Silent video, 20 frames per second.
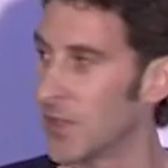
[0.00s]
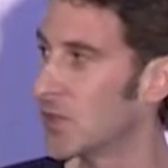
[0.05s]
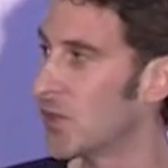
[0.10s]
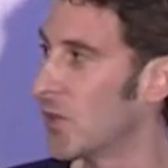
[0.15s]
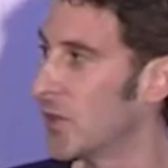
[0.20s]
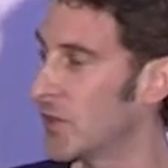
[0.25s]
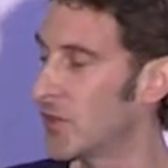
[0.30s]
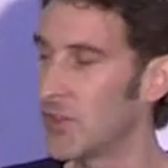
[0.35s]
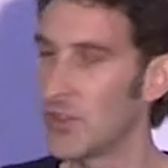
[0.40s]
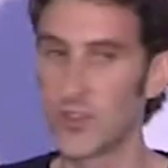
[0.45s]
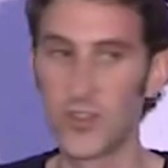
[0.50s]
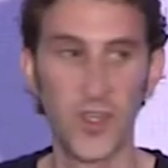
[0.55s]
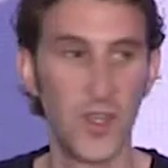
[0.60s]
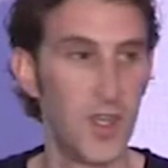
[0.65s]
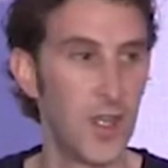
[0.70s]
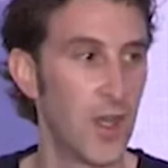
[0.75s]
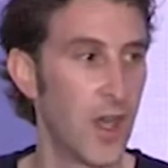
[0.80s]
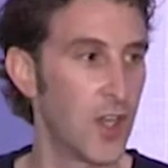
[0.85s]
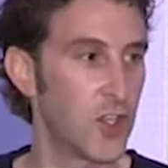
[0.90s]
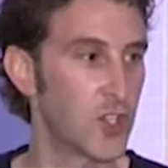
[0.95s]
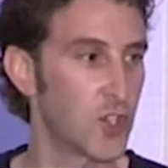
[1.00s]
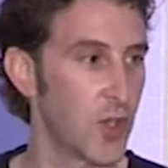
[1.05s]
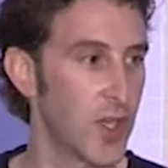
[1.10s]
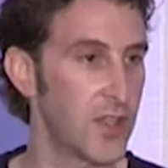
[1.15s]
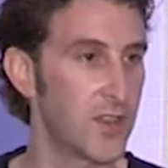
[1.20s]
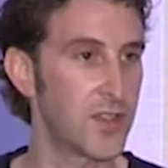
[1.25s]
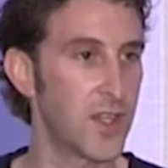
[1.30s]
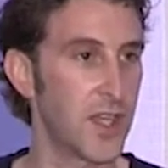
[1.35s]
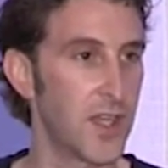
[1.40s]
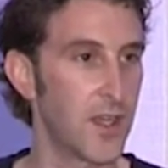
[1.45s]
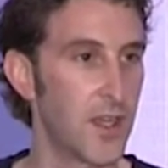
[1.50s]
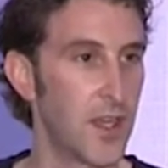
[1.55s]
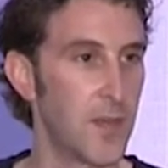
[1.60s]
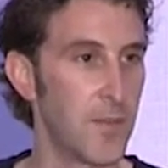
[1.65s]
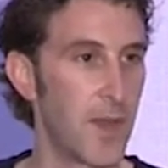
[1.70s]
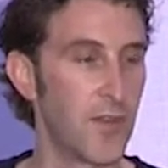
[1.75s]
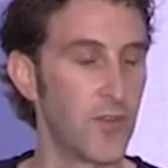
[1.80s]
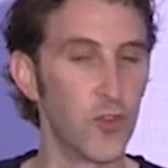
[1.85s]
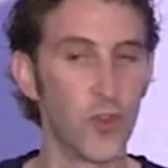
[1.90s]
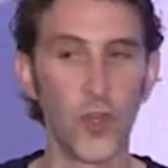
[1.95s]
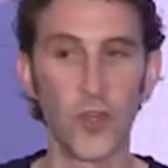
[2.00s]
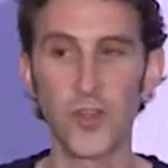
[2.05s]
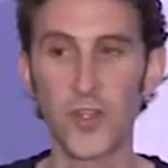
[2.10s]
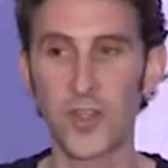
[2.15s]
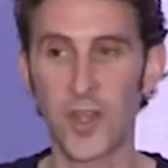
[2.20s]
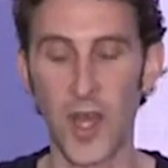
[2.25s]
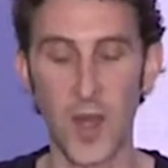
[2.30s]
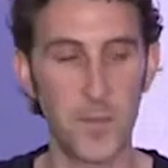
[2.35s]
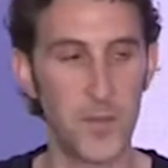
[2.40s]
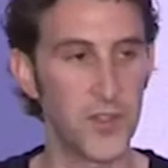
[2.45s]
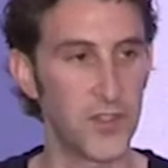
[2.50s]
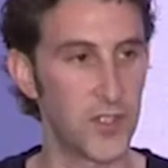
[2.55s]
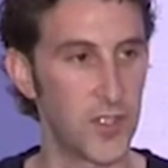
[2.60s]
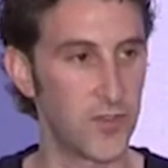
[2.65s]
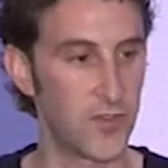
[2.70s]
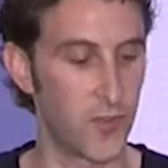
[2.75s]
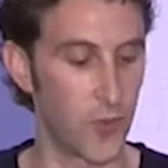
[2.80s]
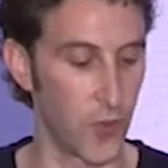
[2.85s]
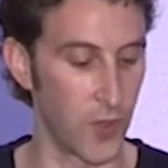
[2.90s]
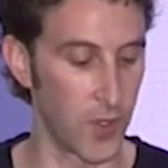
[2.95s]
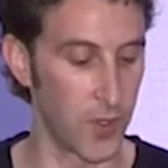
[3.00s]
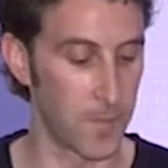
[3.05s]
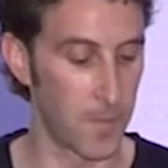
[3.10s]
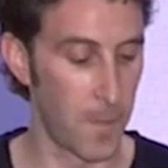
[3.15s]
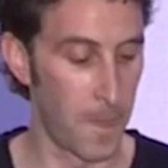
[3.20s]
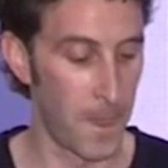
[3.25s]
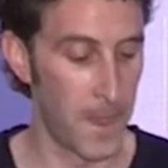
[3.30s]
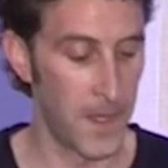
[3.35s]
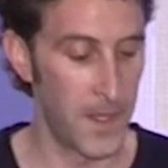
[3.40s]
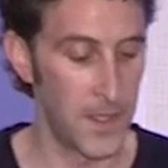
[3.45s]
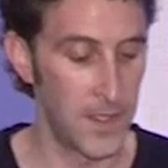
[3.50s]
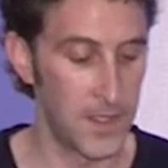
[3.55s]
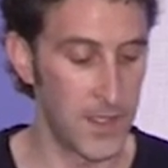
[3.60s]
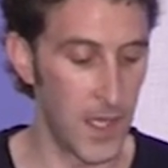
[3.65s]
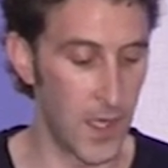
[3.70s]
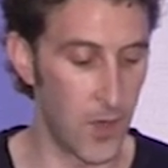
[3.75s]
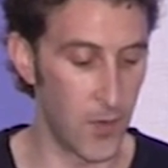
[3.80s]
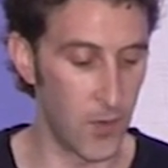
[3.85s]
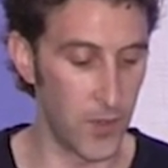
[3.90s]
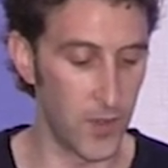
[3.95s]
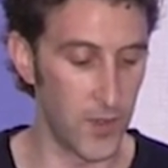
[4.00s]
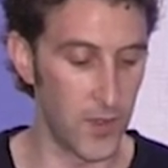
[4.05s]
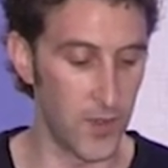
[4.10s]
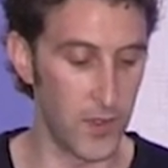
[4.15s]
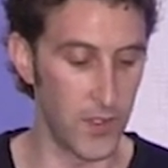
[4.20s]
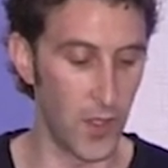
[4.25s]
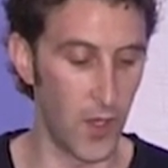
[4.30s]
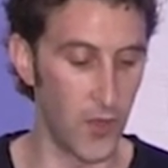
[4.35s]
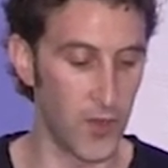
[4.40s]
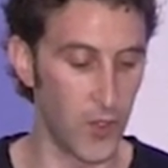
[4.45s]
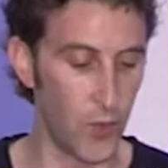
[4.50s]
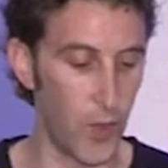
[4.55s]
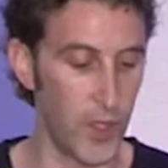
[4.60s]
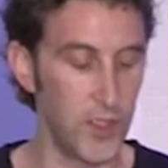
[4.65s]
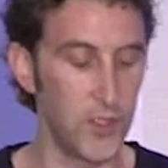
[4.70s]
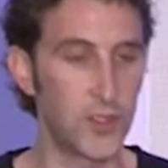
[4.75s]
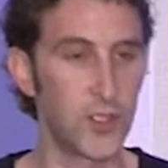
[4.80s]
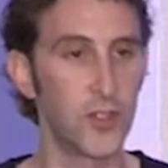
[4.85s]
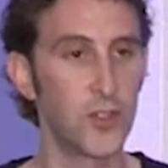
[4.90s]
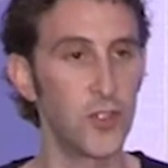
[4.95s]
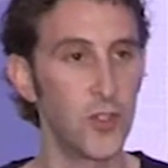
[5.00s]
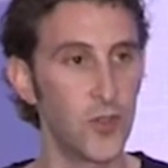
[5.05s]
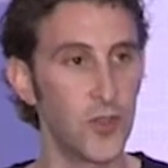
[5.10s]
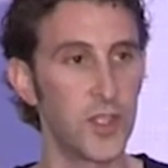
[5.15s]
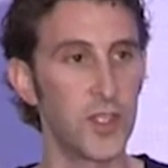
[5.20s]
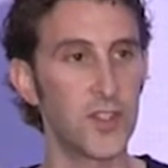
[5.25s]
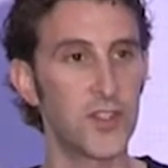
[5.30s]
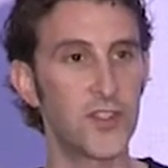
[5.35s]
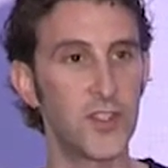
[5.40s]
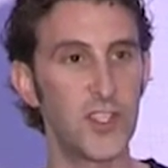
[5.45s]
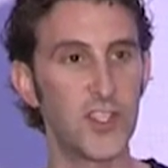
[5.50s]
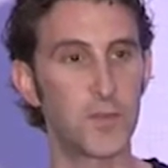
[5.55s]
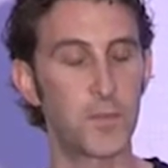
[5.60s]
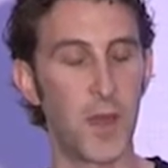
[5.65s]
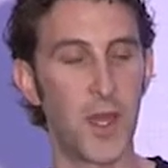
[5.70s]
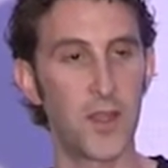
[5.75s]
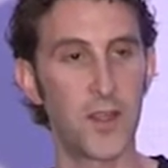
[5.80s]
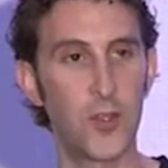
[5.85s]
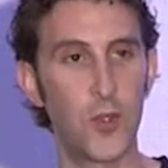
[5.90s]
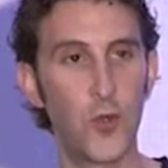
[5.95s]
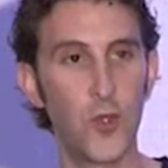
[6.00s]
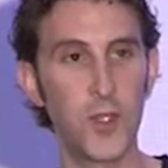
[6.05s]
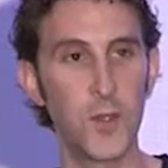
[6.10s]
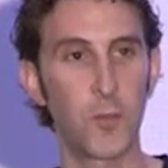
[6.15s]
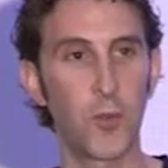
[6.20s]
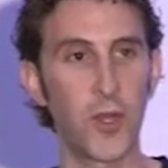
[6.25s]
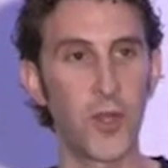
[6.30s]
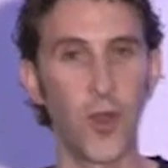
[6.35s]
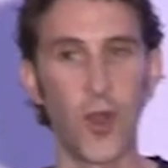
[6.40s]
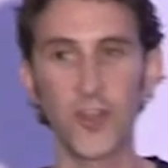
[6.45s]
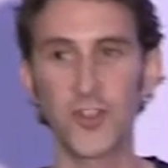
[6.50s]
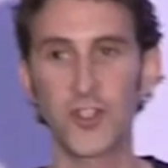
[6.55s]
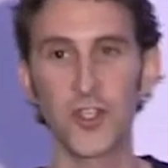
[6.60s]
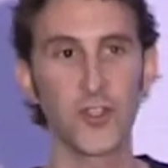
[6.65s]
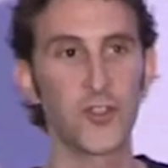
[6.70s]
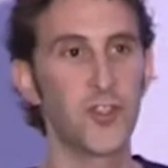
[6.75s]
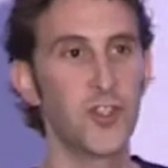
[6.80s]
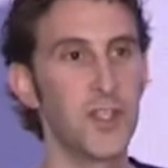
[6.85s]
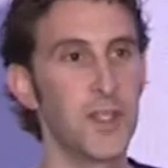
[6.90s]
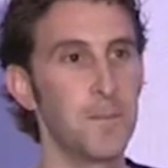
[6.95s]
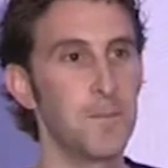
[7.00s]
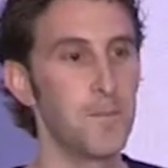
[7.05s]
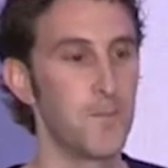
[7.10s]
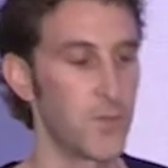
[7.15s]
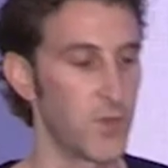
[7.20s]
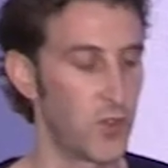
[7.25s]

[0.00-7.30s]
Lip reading: So this is a trait that I've learned to compensate for. Now, the other way you can do this is by who do you bring onto your team.